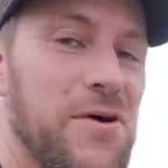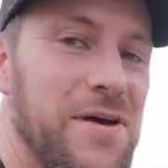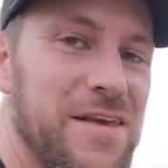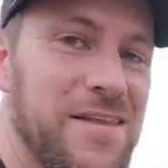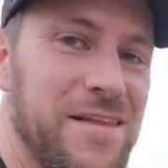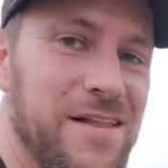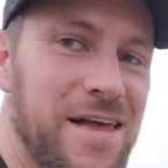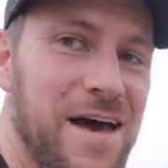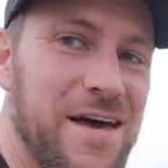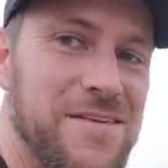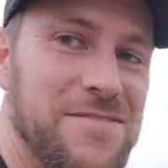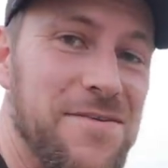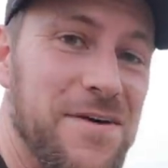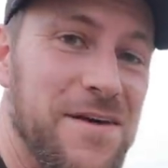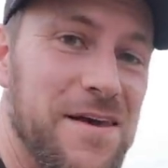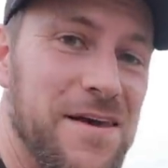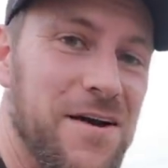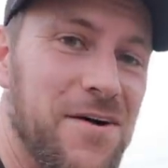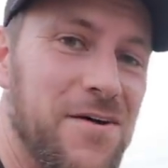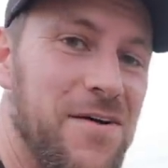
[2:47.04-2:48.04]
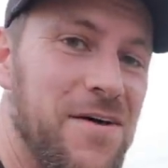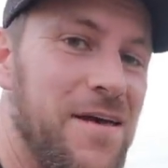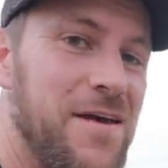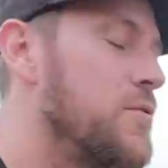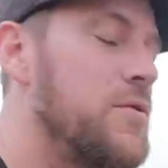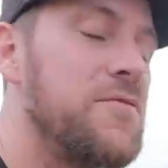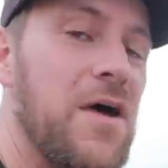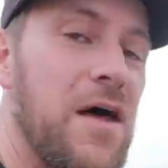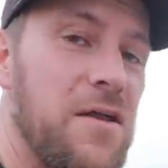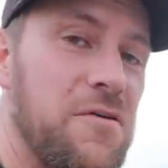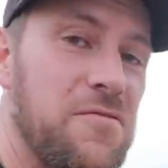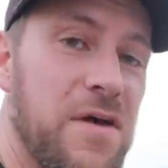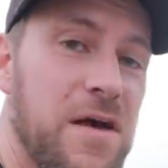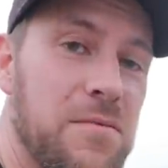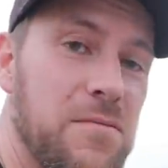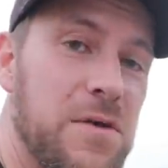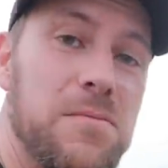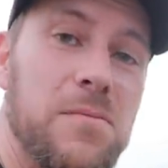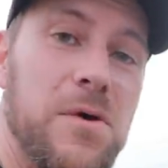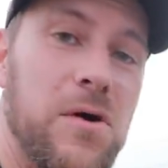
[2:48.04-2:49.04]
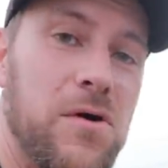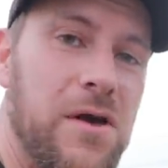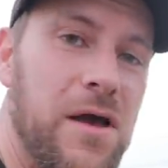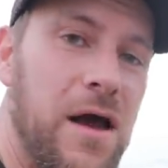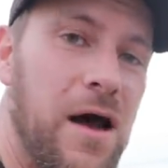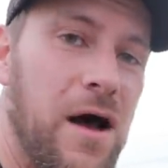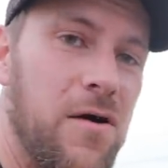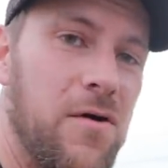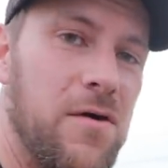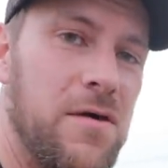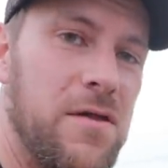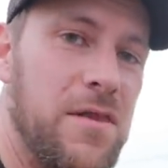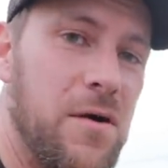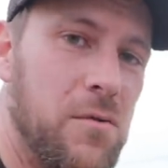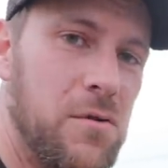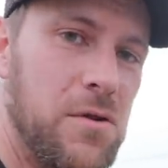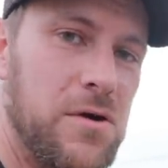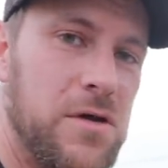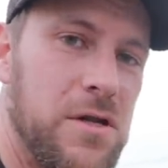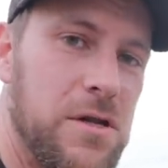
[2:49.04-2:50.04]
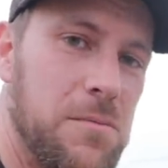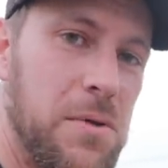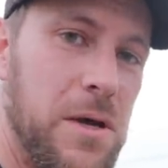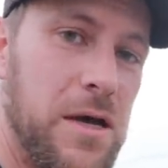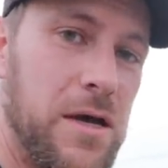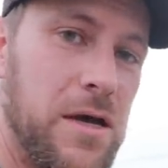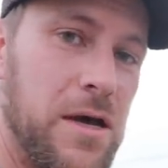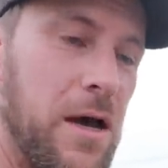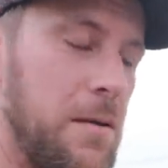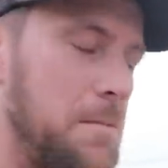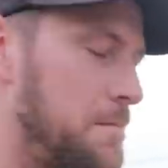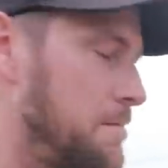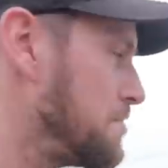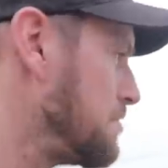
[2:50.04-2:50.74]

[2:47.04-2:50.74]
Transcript: hint in the last video. We've got a family milk cow that we're looking to pick up,